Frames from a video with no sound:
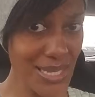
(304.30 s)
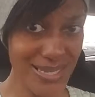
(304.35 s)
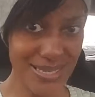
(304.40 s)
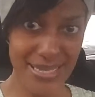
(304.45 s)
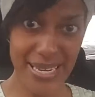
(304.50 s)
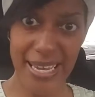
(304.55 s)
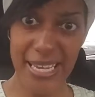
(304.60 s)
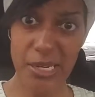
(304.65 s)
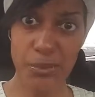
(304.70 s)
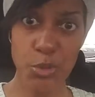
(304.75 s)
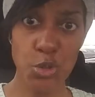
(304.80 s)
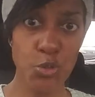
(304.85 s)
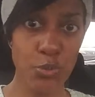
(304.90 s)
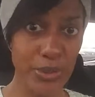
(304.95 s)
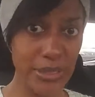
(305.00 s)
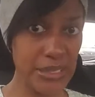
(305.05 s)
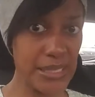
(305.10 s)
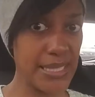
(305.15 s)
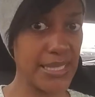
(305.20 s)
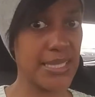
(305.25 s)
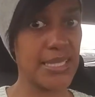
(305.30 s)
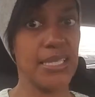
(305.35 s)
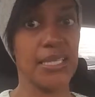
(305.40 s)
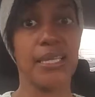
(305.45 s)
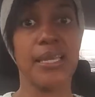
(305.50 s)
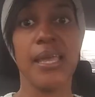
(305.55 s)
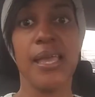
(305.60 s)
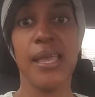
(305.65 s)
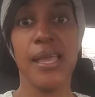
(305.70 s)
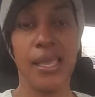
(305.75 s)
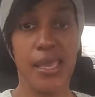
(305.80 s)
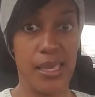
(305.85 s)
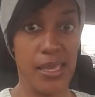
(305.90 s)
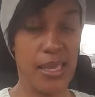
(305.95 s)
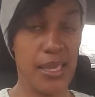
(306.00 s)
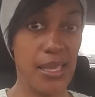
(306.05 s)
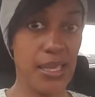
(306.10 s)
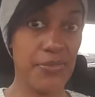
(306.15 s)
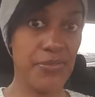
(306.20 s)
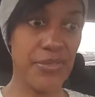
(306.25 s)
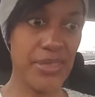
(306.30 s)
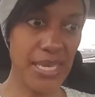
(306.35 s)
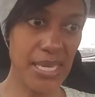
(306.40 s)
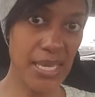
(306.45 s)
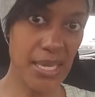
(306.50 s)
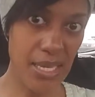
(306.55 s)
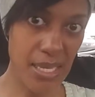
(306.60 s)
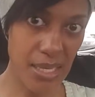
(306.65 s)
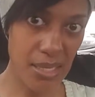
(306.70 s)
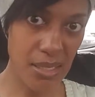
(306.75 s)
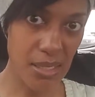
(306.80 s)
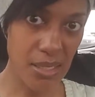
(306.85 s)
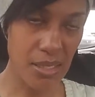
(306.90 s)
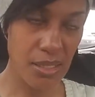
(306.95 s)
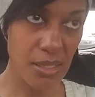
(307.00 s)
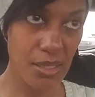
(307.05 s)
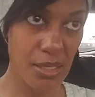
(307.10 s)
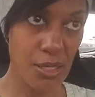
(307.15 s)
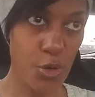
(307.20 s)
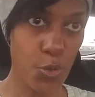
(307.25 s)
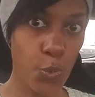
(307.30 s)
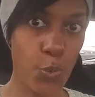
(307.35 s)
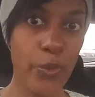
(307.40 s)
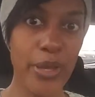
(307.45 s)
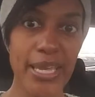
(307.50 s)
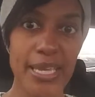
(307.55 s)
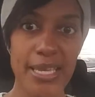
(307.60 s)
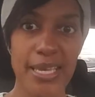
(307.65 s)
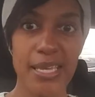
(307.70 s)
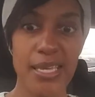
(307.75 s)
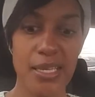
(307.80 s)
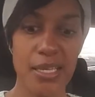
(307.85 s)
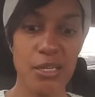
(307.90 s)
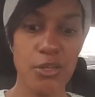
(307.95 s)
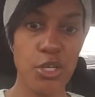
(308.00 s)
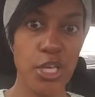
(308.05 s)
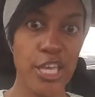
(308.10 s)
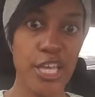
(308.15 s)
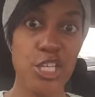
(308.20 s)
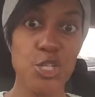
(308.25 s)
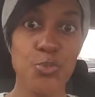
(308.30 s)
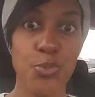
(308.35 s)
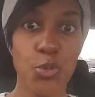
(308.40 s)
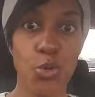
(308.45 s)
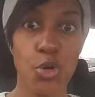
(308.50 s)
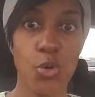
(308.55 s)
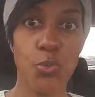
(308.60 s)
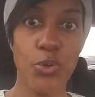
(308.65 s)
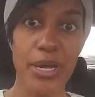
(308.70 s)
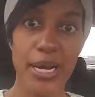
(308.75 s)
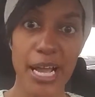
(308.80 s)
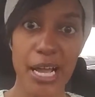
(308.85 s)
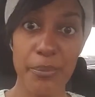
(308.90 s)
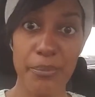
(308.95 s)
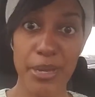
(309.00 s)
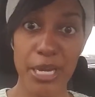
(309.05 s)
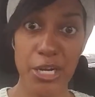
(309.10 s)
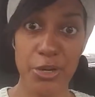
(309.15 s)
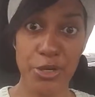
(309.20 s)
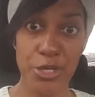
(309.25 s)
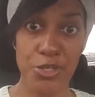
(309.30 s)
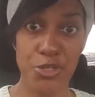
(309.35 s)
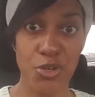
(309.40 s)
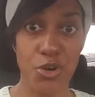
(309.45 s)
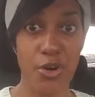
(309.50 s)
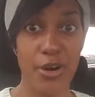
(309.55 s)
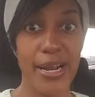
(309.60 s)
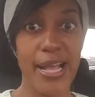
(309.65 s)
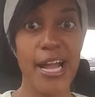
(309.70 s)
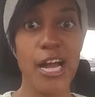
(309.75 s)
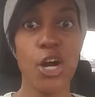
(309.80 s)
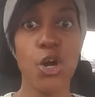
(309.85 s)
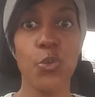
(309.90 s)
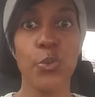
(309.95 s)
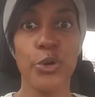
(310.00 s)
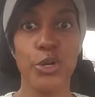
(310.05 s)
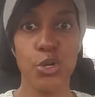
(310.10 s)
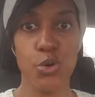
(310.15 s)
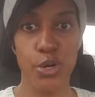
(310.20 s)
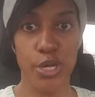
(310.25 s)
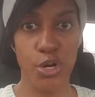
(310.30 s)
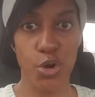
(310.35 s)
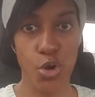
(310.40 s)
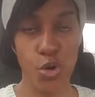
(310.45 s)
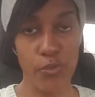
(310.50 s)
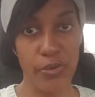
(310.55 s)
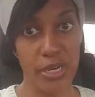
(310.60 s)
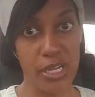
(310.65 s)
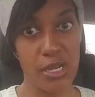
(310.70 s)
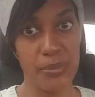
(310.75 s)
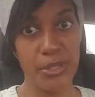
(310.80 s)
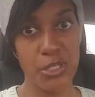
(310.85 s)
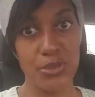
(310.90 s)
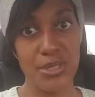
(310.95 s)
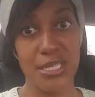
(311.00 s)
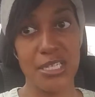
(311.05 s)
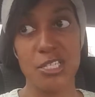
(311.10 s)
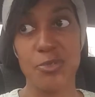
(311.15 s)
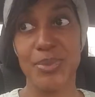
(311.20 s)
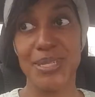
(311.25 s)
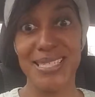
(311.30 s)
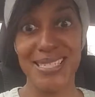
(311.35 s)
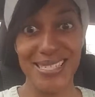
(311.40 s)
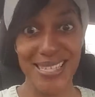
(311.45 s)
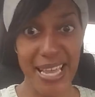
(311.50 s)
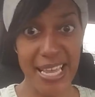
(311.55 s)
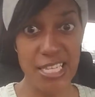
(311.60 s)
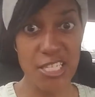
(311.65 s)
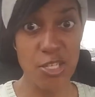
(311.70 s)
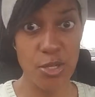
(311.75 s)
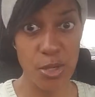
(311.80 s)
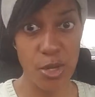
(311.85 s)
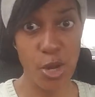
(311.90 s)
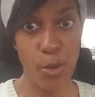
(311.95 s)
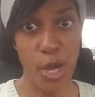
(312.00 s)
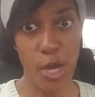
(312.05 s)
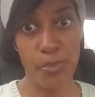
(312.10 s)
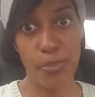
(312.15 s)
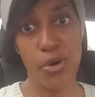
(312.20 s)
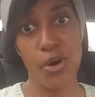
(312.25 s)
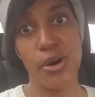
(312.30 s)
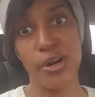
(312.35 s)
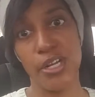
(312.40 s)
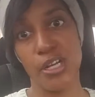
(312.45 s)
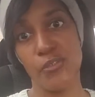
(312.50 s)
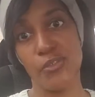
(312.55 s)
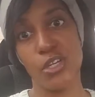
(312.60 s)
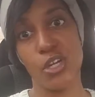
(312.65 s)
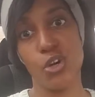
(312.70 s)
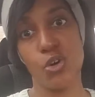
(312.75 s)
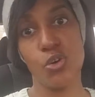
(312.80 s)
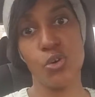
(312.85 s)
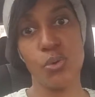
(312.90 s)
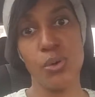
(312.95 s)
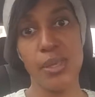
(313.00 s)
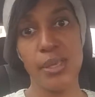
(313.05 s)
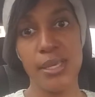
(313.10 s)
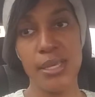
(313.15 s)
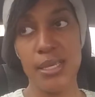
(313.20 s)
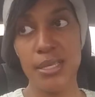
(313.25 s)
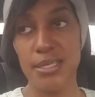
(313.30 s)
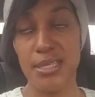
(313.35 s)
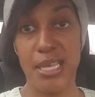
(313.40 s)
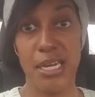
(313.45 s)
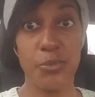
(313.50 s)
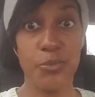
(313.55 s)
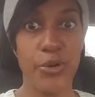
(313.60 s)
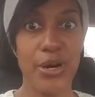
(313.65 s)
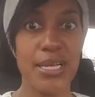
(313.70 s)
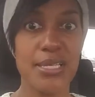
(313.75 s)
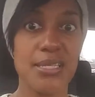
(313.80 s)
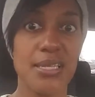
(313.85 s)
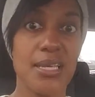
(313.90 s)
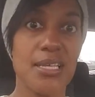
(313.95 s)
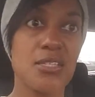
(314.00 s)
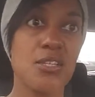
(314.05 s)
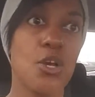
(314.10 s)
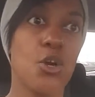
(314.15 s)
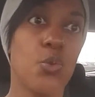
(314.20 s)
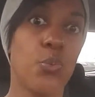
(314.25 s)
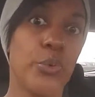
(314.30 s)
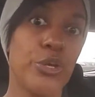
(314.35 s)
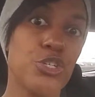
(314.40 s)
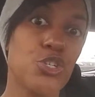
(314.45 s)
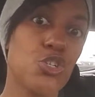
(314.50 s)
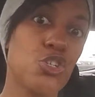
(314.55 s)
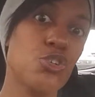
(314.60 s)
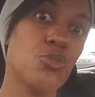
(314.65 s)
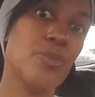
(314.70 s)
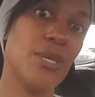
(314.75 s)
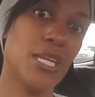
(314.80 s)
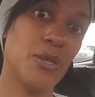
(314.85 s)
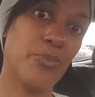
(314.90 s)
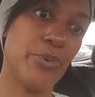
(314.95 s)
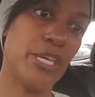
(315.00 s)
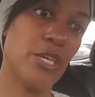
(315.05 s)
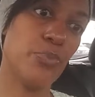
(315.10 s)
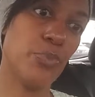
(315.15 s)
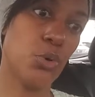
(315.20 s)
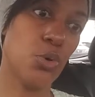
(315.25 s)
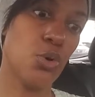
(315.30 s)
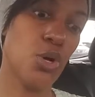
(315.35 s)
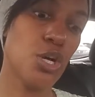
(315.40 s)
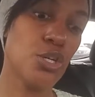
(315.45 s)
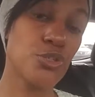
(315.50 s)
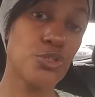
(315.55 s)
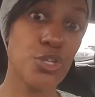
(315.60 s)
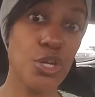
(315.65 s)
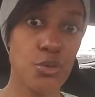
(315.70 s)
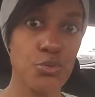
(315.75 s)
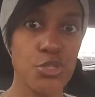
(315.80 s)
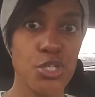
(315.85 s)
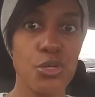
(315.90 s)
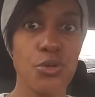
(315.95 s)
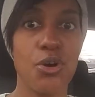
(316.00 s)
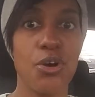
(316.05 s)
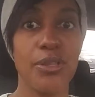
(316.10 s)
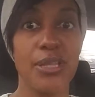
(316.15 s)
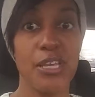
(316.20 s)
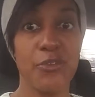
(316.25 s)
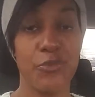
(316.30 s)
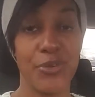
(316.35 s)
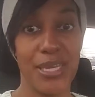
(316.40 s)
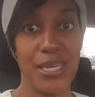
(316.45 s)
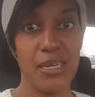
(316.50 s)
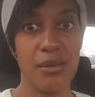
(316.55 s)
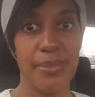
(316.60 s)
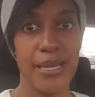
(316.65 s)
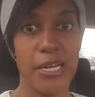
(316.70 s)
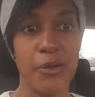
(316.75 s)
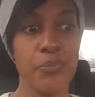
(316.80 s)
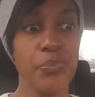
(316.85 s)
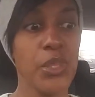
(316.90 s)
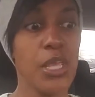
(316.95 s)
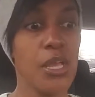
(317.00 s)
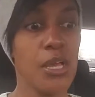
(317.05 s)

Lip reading: attainable, realistic, and then we can explore what our barriers are and how we're going to overcome those things, because that's a part of the goal setting process, which too many people don't do or they forget about.